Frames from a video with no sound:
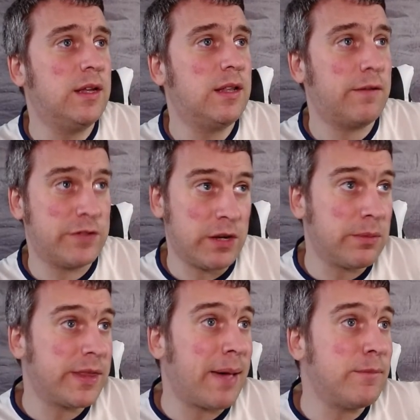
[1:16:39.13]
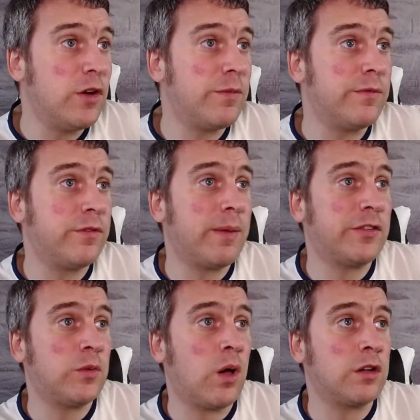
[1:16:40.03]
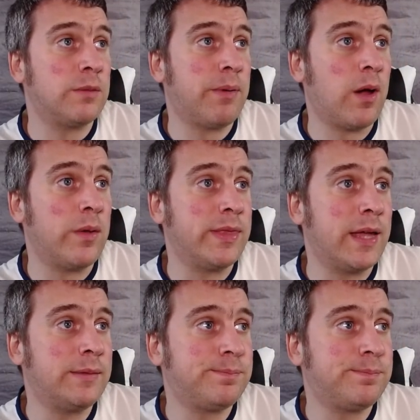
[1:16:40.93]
Like, for example, that movement from Masuaku to Bowen then.